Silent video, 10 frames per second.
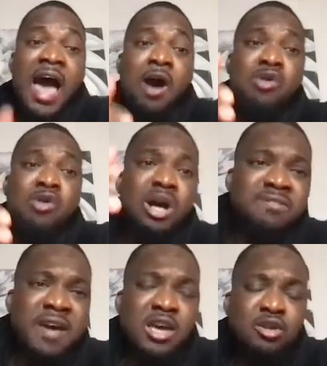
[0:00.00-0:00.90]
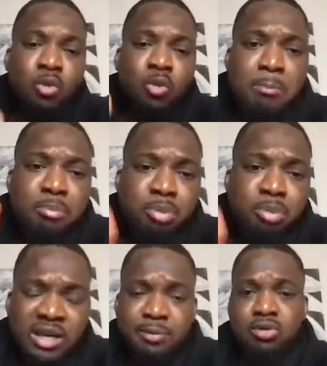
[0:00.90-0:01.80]
How is it unfair? You've got 1
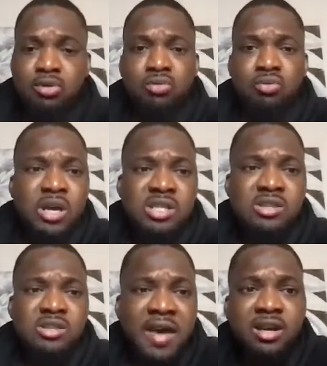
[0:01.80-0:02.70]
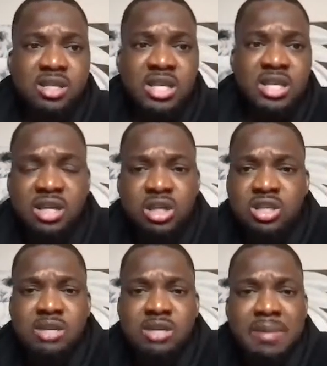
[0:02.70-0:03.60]
point, bro. What's the fairness? It
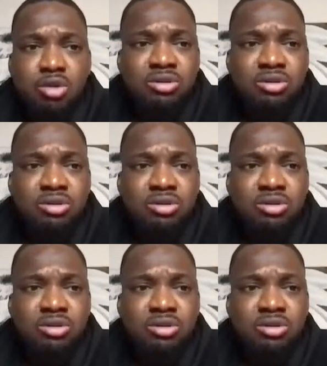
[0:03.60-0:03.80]
doesn't make